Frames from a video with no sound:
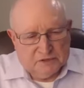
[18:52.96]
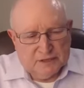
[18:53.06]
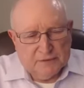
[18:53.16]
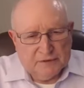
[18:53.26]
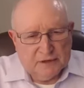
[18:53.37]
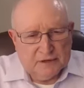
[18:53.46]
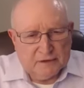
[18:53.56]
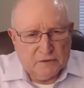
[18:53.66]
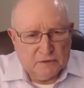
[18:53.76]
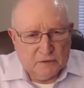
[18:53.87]

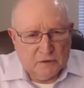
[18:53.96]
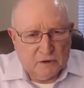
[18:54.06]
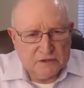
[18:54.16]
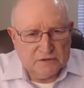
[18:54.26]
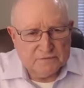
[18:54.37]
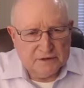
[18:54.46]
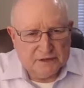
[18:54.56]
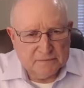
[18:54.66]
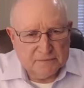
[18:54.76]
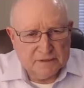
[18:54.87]
sympathetic to the loss of
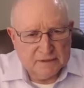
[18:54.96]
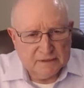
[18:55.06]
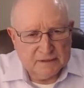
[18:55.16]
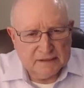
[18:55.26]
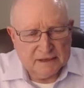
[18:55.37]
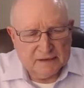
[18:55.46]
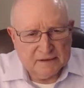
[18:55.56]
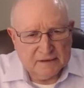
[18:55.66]
freedom and